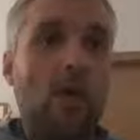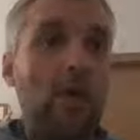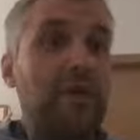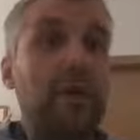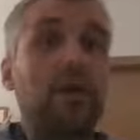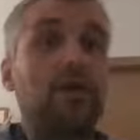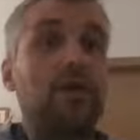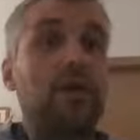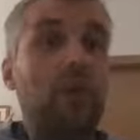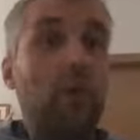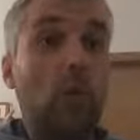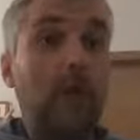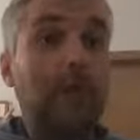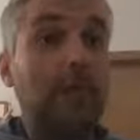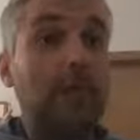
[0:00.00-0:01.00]
when there's a
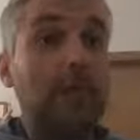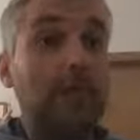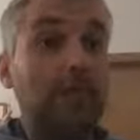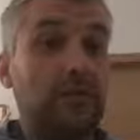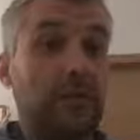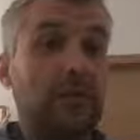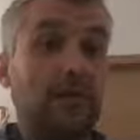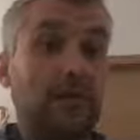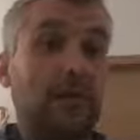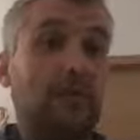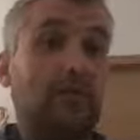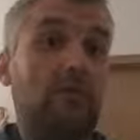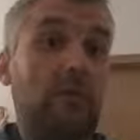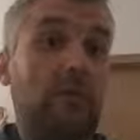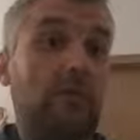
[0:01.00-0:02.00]
quality street cleaner